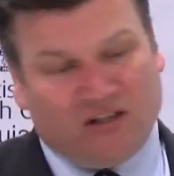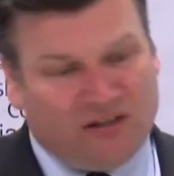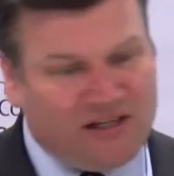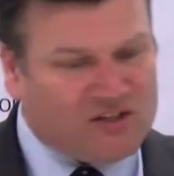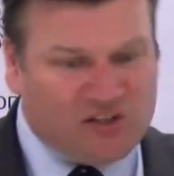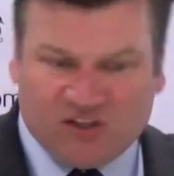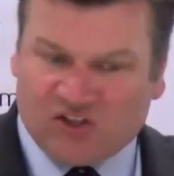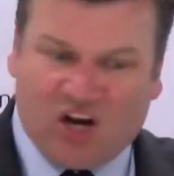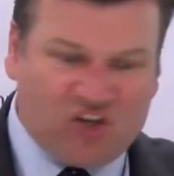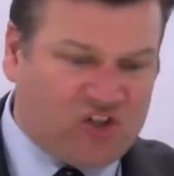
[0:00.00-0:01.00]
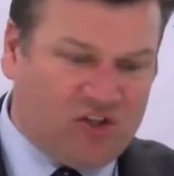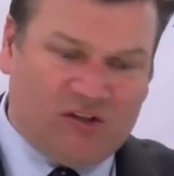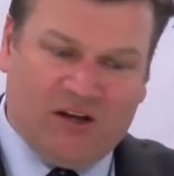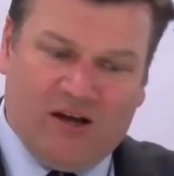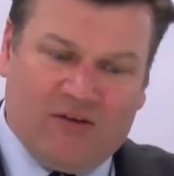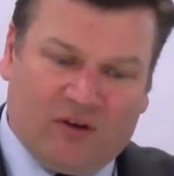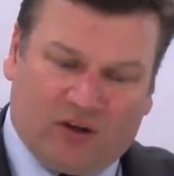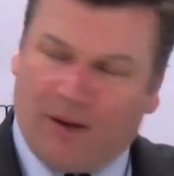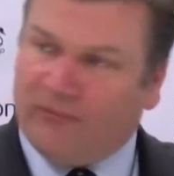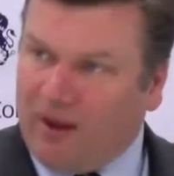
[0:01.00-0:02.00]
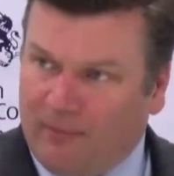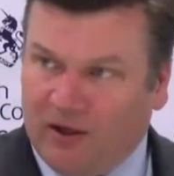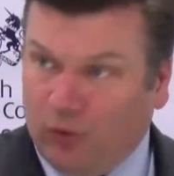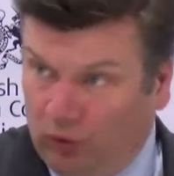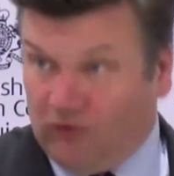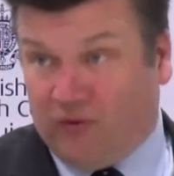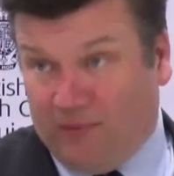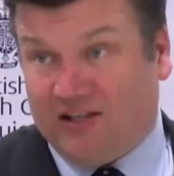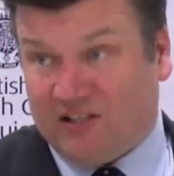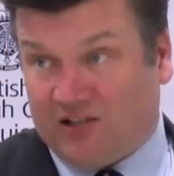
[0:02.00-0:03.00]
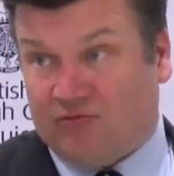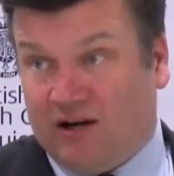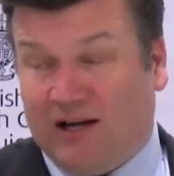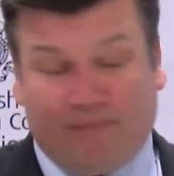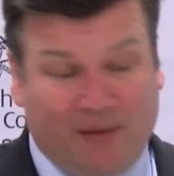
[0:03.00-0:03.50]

And it's a discussion that comes up in all of the meetings, really.